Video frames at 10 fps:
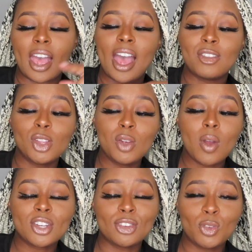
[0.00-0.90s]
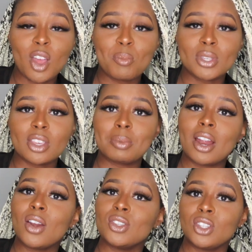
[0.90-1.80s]
I've only watched a few episodes, but I
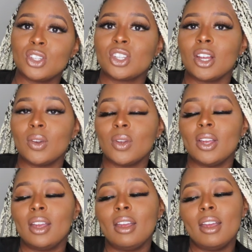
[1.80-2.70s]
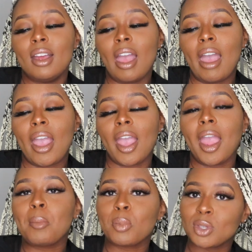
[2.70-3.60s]
heard it's a good show.
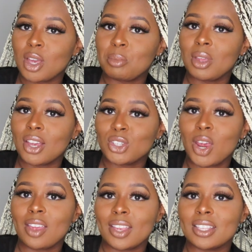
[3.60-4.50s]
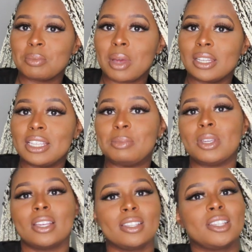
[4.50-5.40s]
April told me I should add that to my list
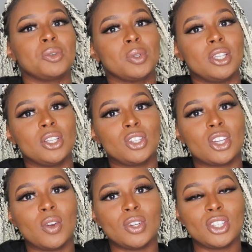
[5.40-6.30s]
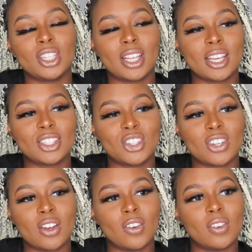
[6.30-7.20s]
because it's a really good show and she likes the
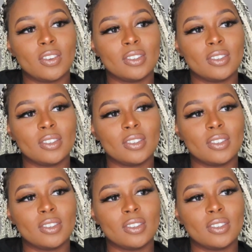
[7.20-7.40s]
show.